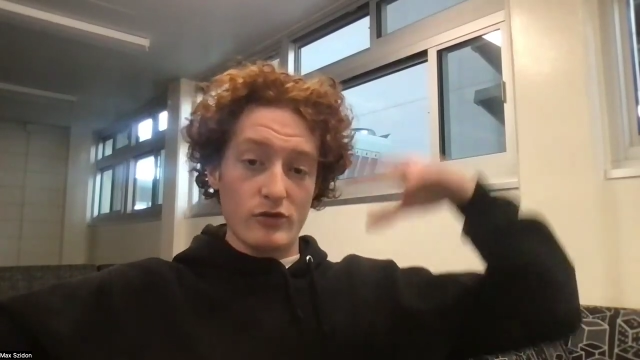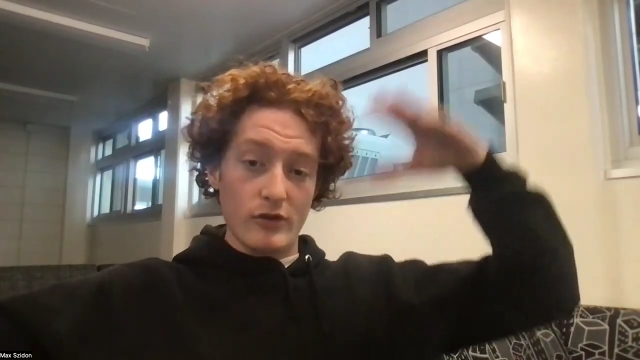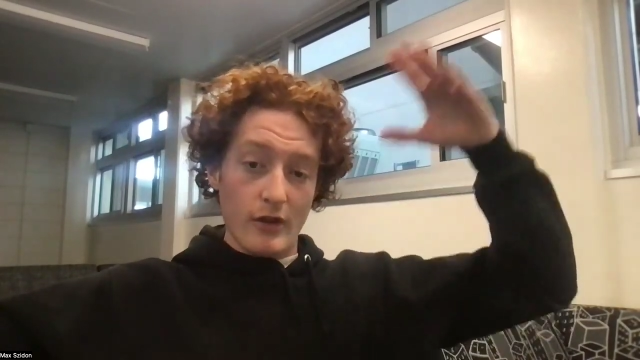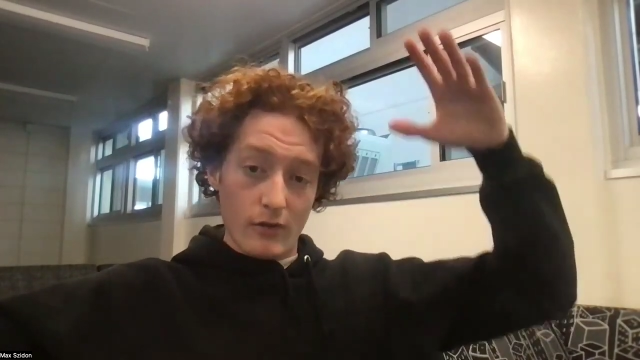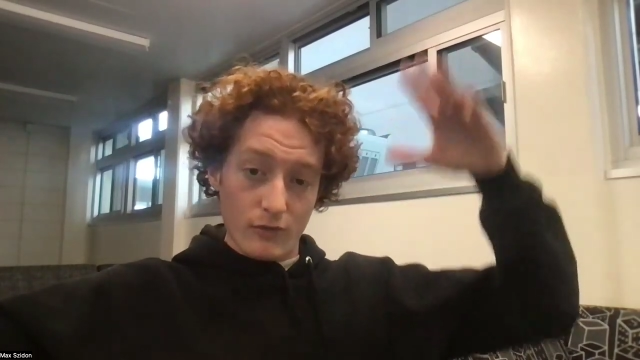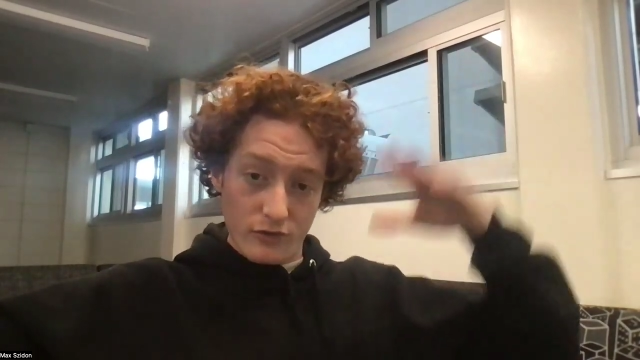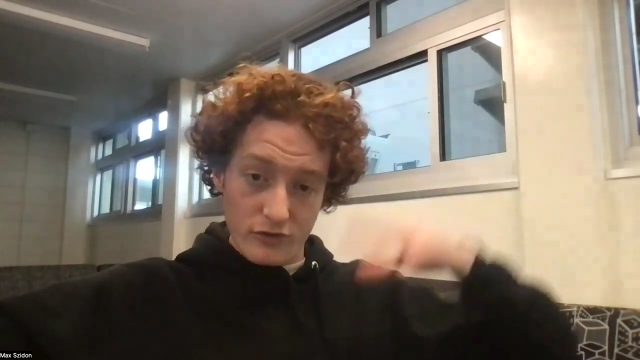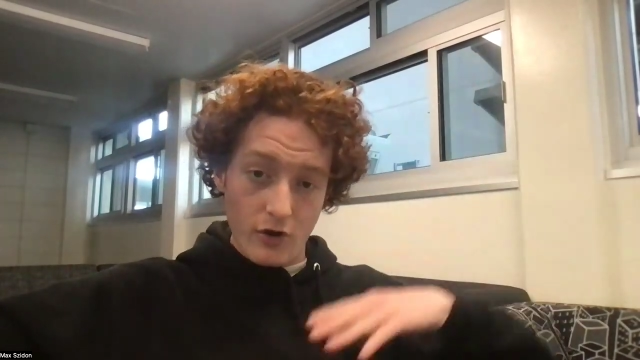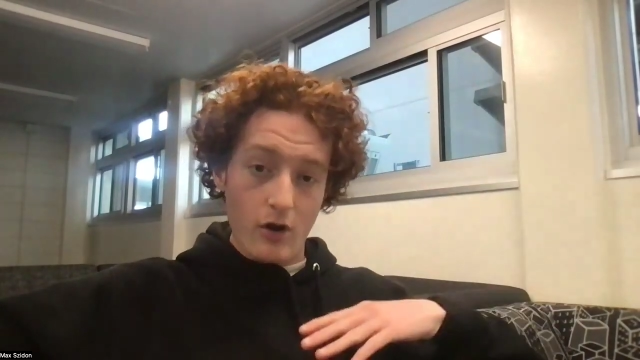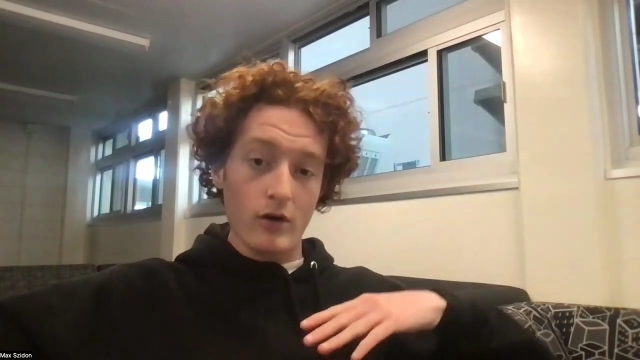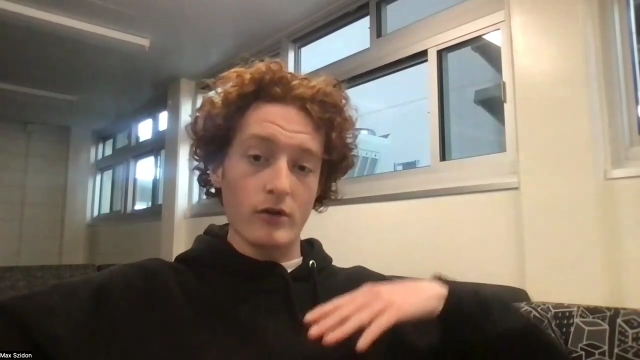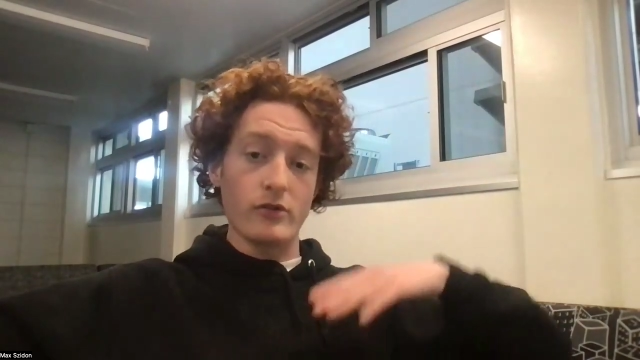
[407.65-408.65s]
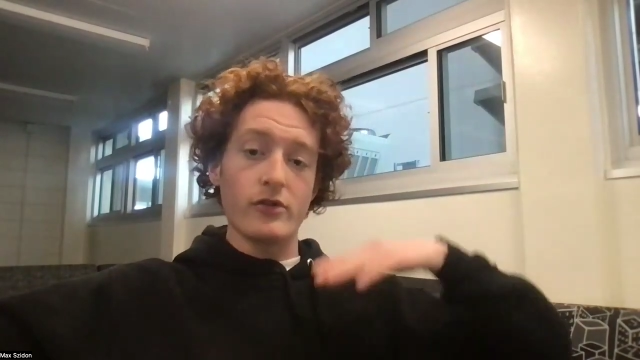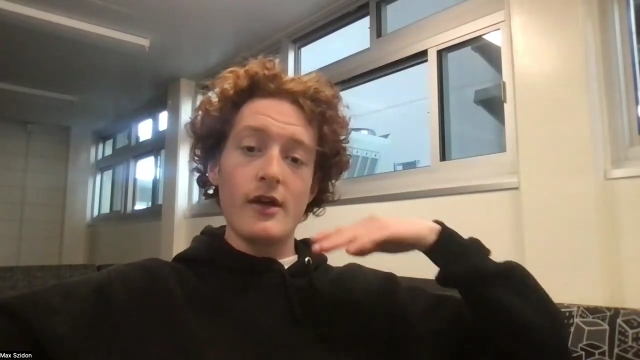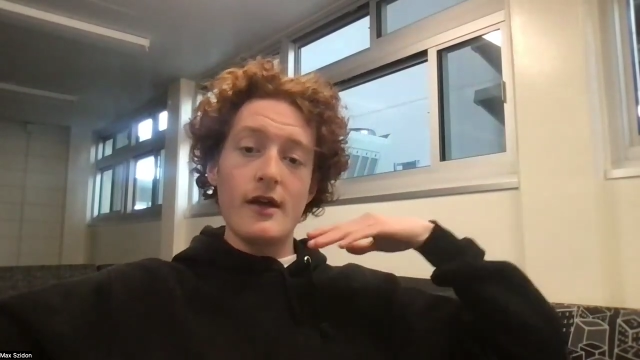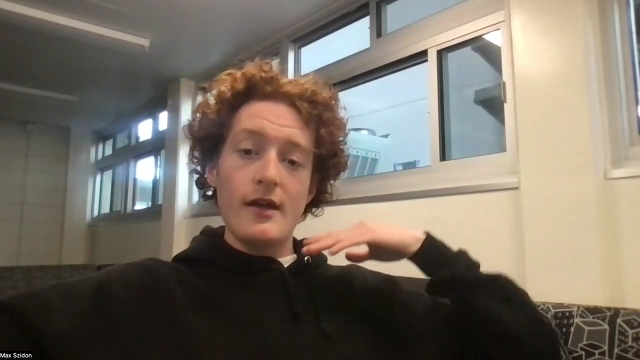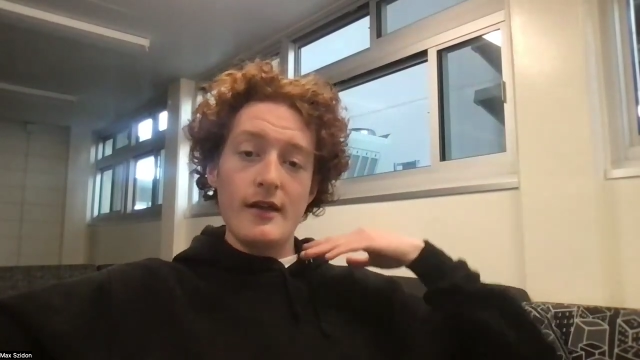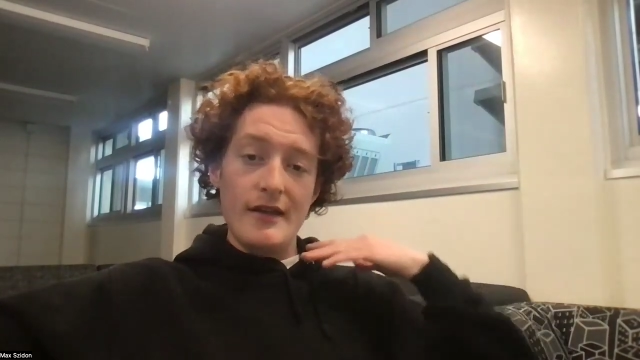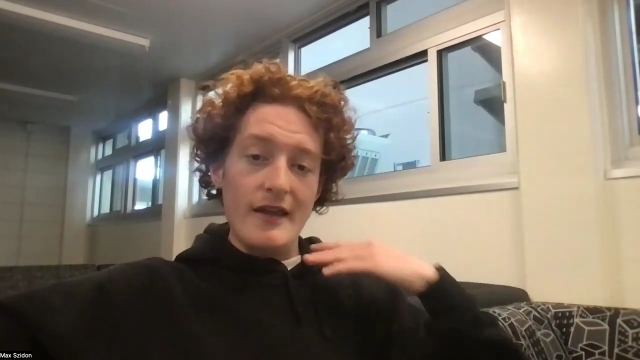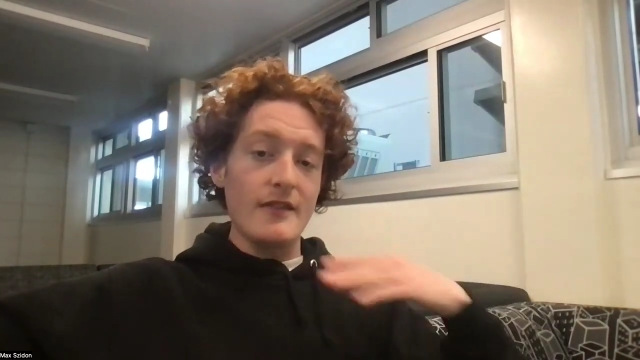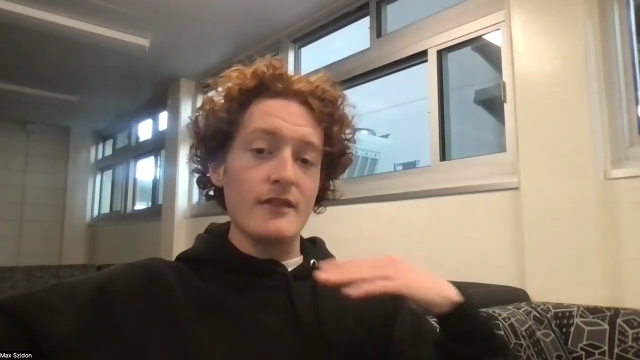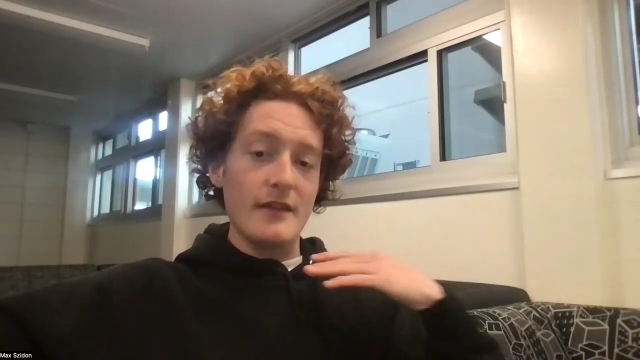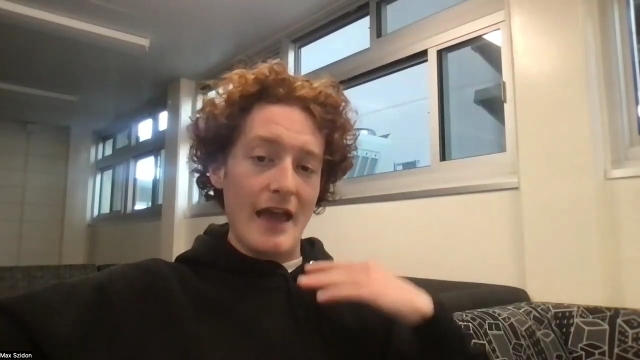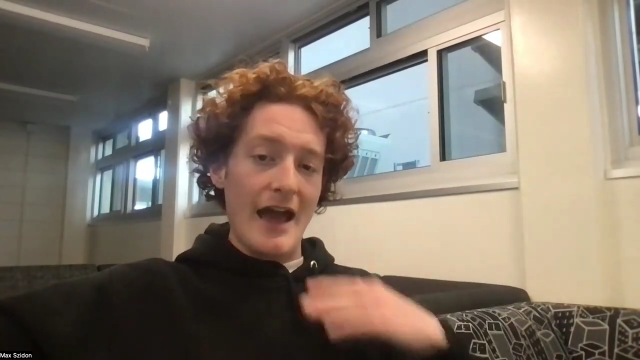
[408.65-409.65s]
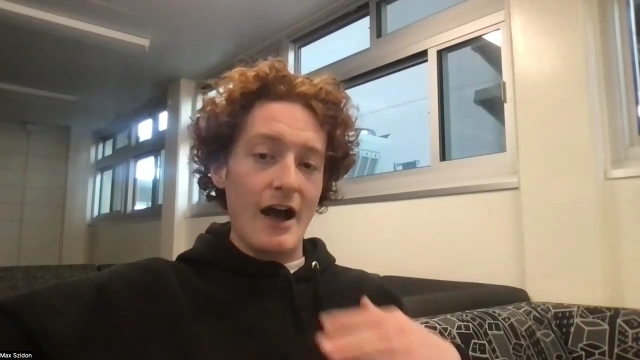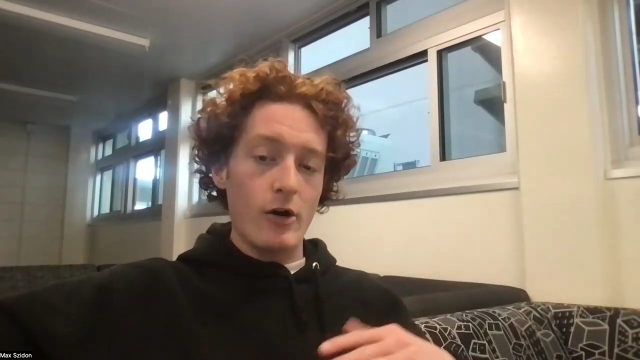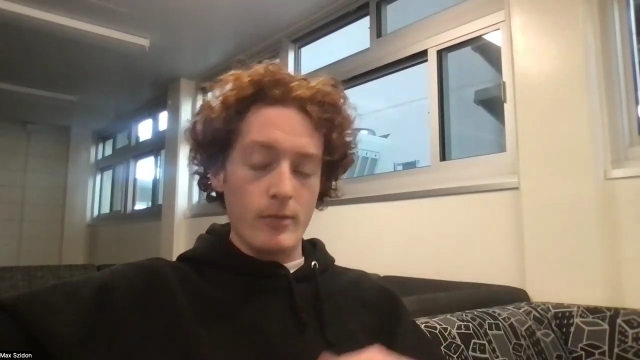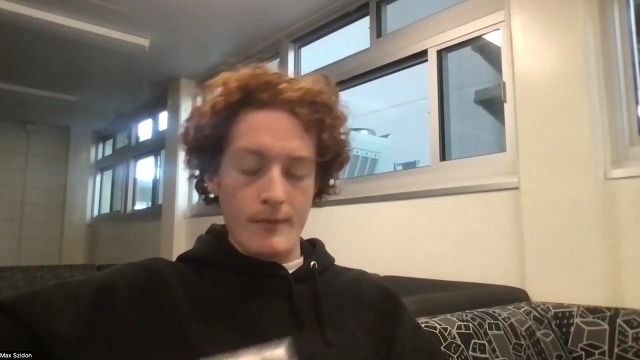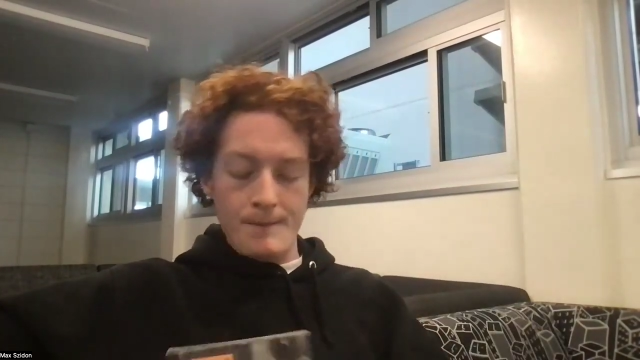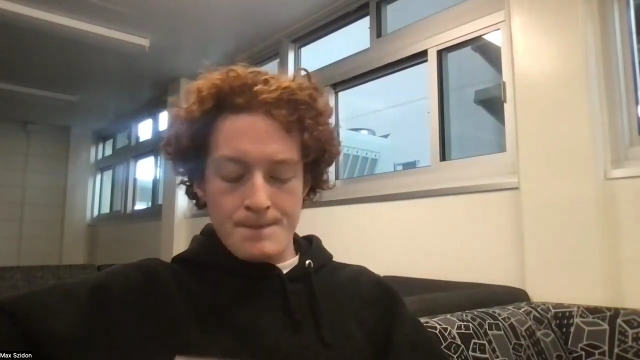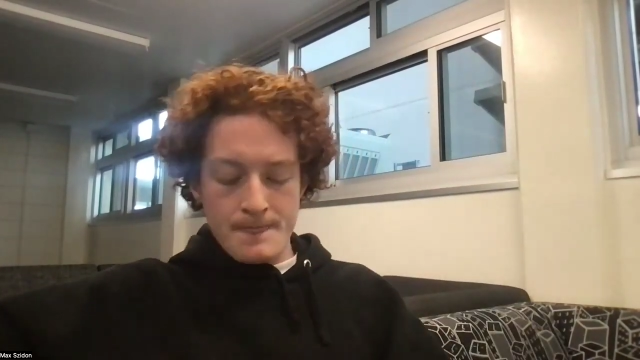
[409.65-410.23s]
to the other songs in the album.